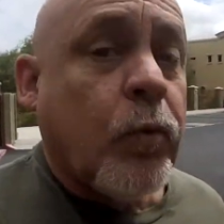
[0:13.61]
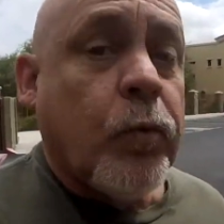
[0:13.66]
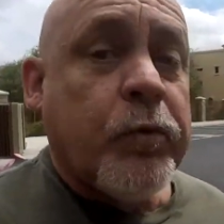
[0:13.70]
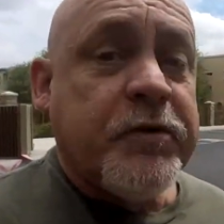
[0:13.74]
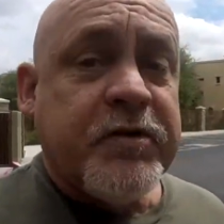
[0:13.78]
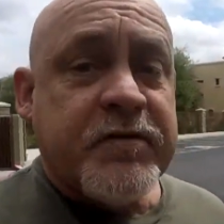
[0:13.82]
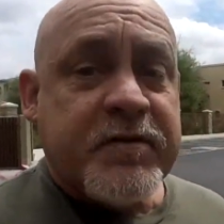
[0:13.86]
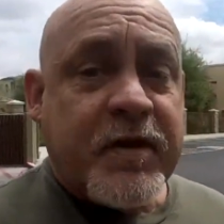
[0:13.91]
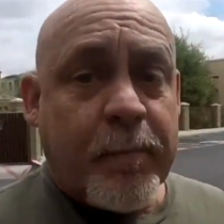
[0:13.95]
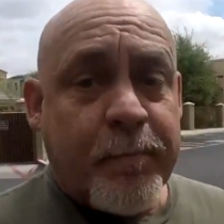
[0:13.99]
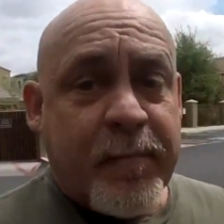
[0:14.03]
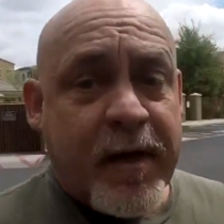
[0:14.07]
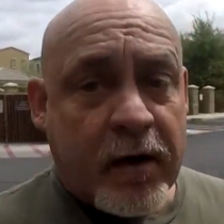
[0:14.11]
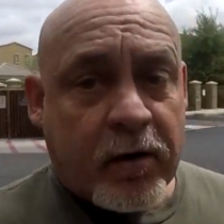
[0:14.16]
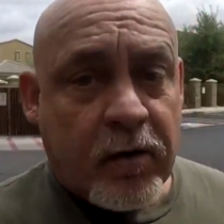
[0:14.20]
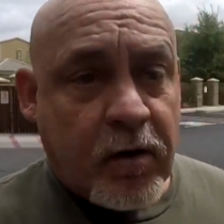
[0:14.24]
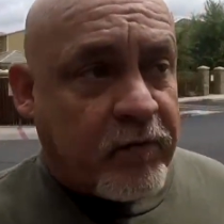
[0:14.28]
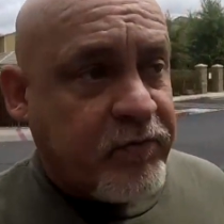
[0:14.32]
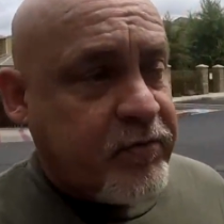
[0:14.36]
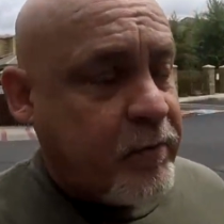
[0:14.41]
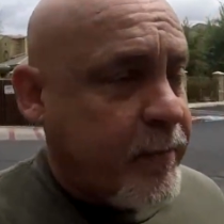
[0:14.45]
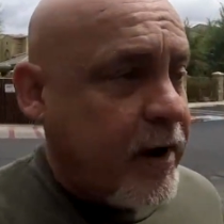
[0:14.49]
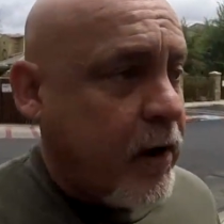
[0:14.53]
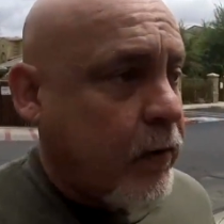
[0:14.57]
we just got back
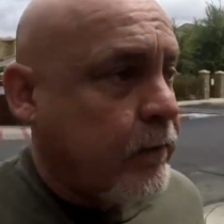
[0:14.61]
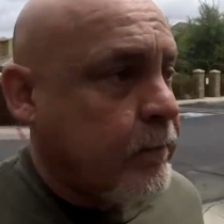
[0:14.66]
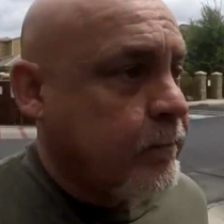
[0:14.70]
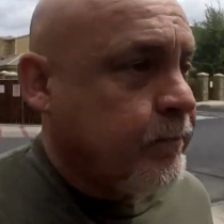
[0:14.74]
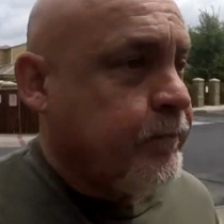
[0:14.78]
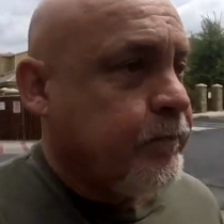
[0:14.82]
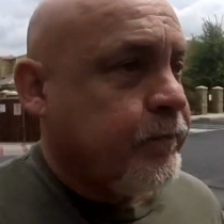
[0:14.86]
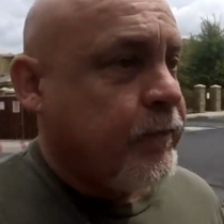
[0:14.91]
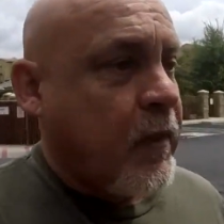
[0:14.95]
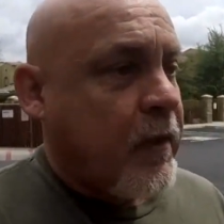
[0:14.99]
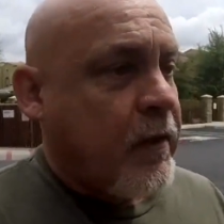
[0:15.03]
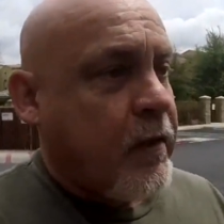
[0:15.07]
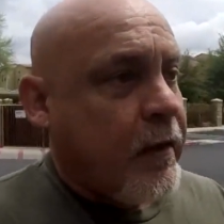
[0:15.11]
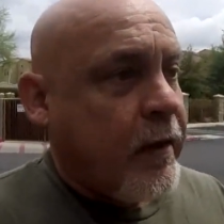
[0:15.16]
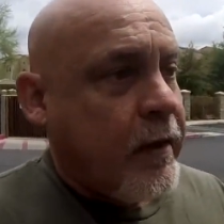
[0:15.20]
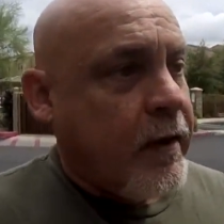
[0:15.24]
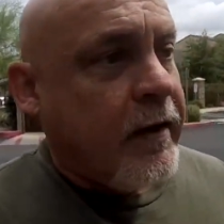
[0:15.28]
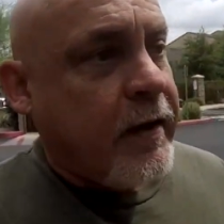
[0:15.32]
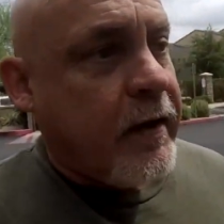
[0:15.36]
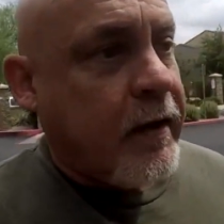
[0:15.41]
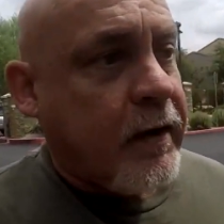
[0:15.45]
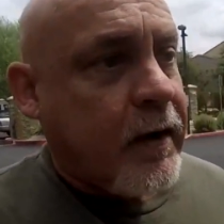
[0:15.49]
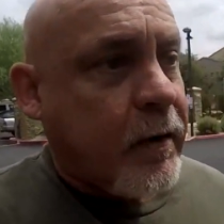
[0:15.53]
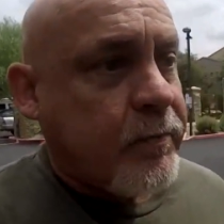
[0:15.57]
off the mountain,
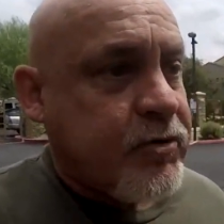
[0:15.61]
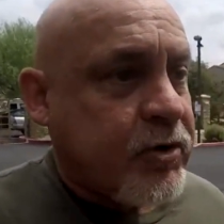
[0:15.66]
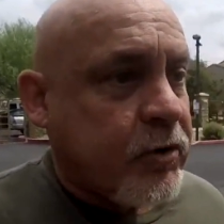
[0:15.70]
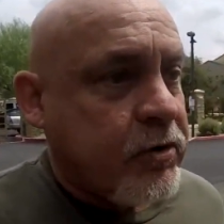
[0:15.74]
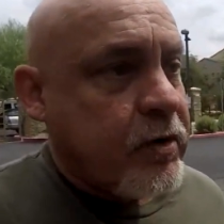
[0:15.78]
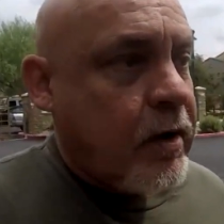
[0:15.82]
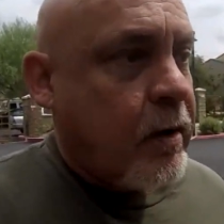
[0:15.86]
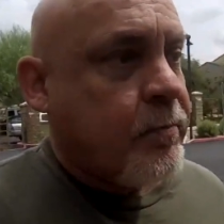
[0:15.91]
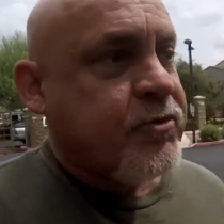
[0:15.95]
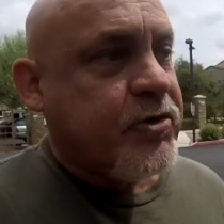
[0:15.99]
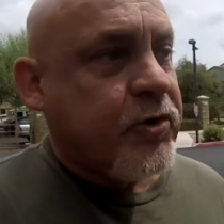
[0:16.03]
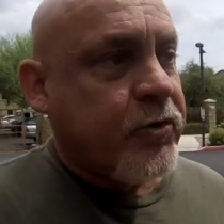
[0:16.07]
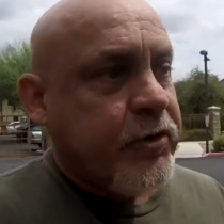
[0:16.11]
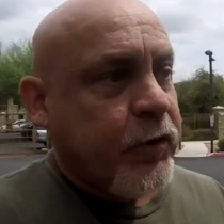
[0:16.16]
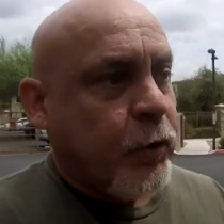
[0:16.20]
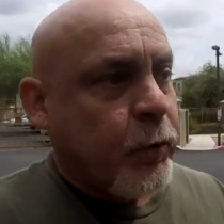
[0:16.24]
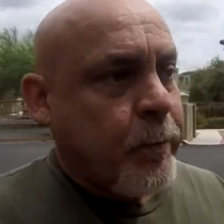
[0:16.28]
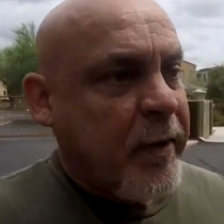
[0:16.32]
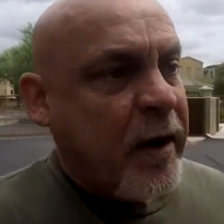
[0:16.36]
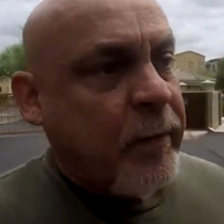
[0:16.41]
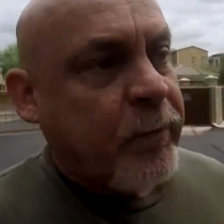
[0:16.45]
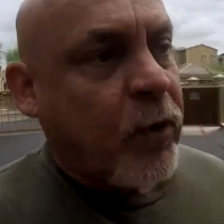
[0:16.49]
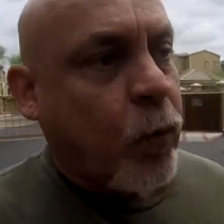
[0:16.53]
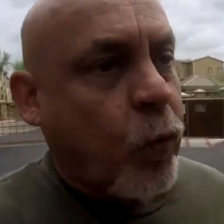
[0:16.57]
and I'm sure you
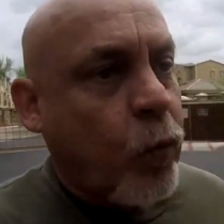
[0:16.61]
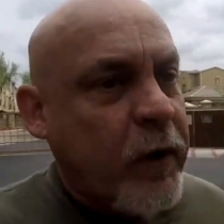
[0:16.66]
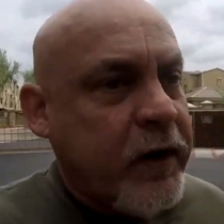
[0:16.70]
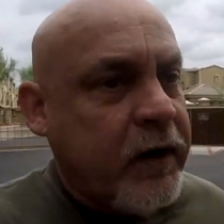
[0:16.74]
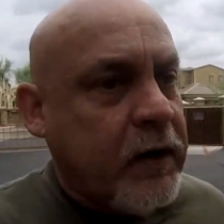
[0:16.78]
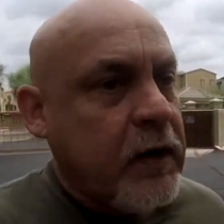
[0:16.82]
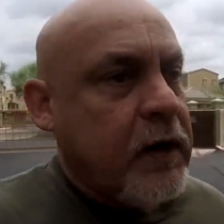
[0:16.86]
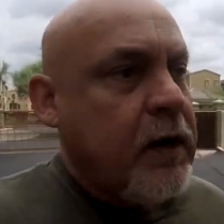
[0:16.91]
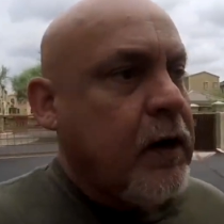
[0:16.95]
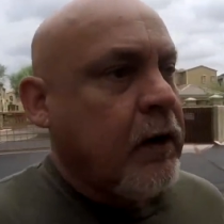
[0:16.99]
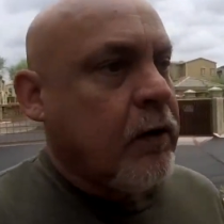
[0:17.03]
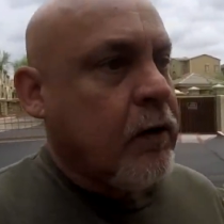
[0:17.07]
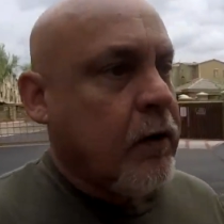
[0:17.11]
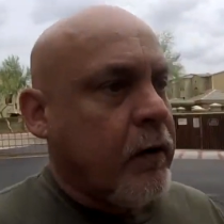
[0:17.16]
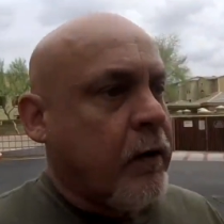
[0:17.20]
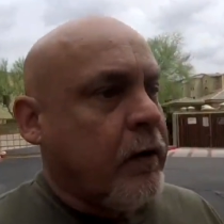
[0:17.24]
remember Wendy